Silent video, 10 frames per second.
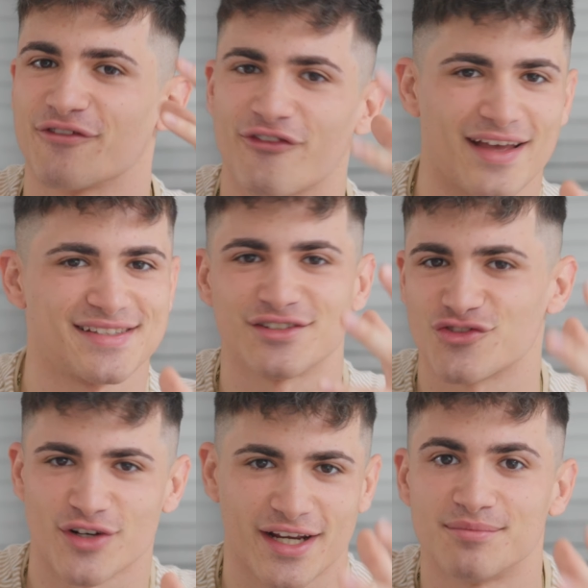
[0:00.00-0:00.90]
fancy
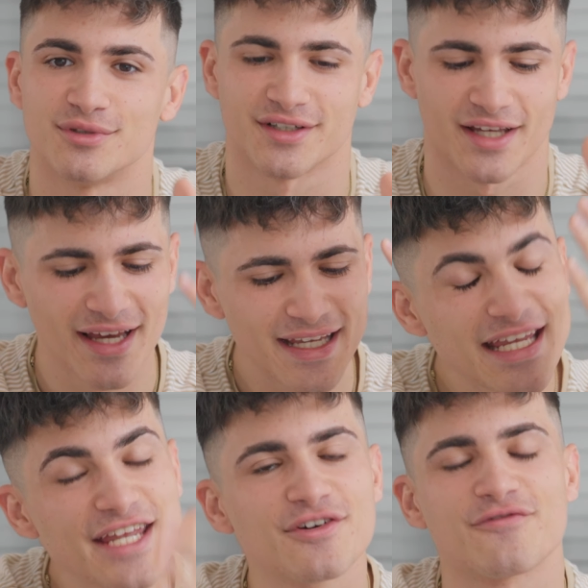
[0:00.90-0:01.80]
trick in the book,
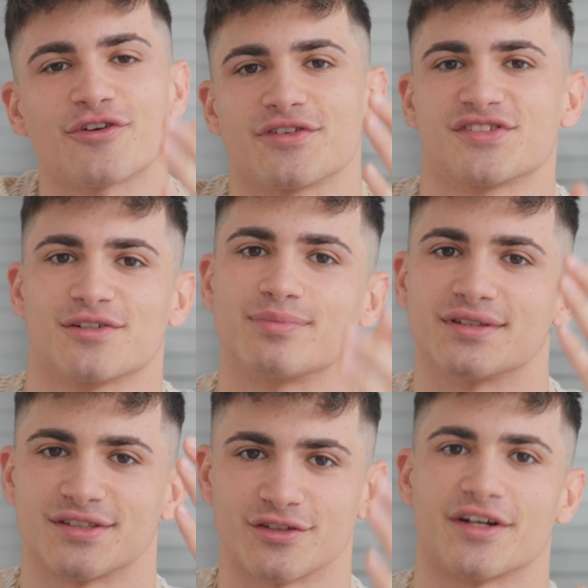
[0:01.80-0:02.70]
even for the
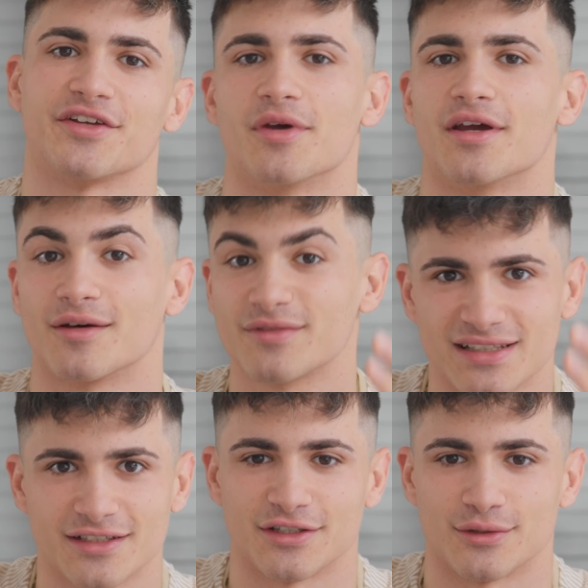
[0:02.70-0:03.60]
simplest grade, man. I'm
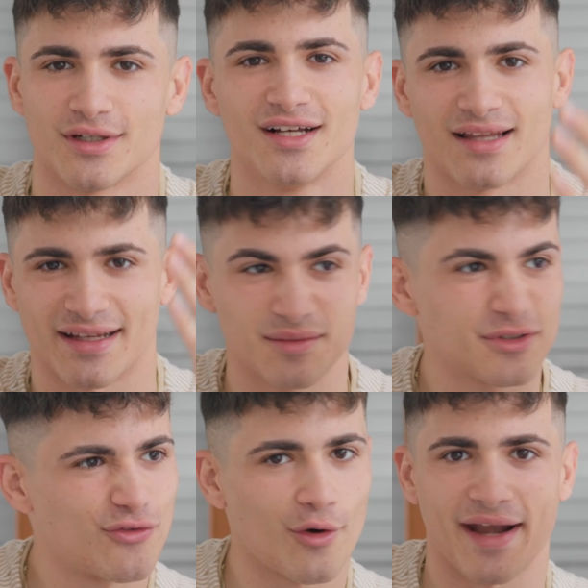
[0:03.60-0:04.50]
telling you. Like the
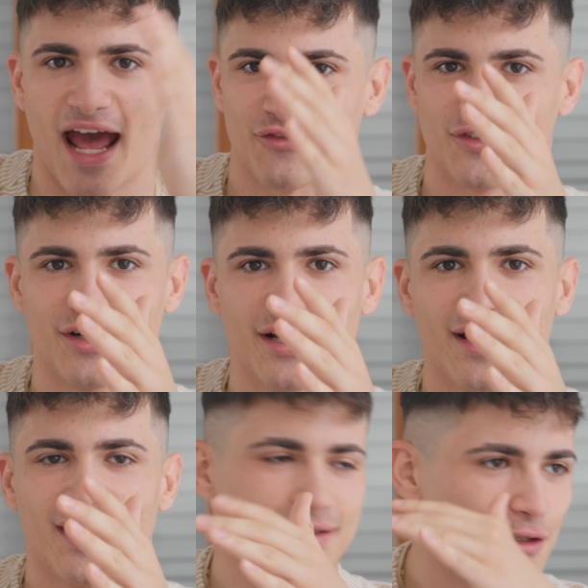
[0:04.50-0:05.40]
before and after,
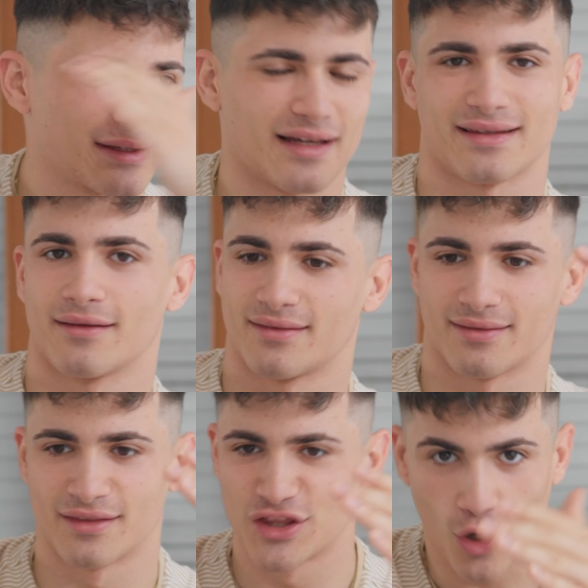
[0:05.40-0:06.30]
it looked like
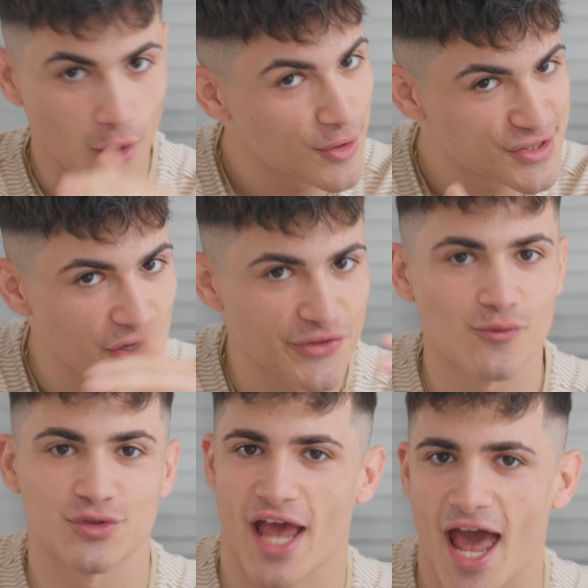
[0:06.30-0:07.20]
almost
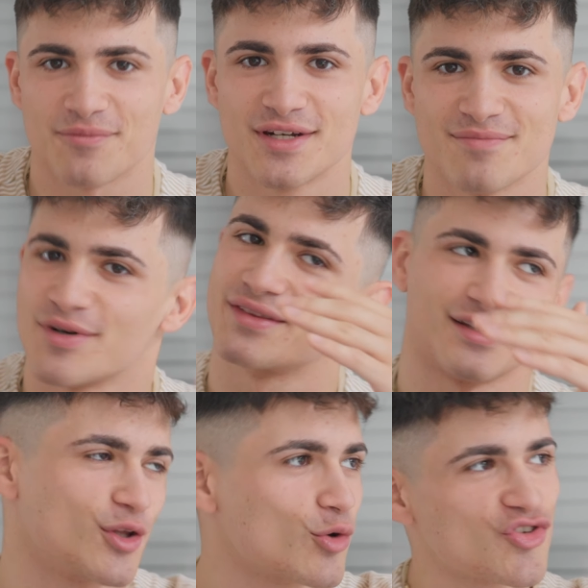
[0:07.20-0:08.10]
nothing was happening, but the
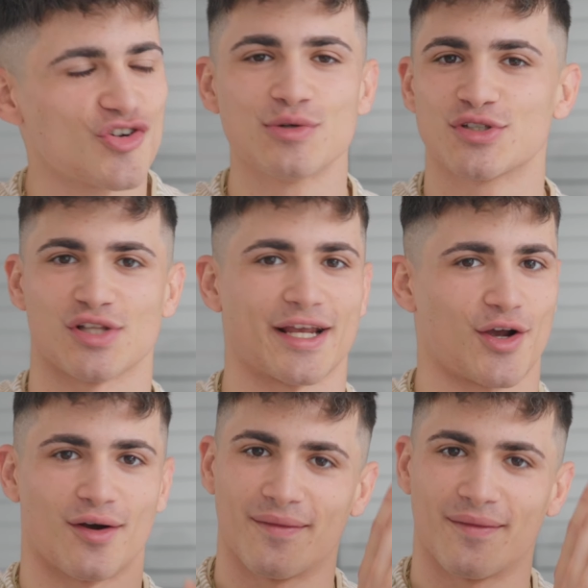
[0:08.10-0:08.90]
node tree was like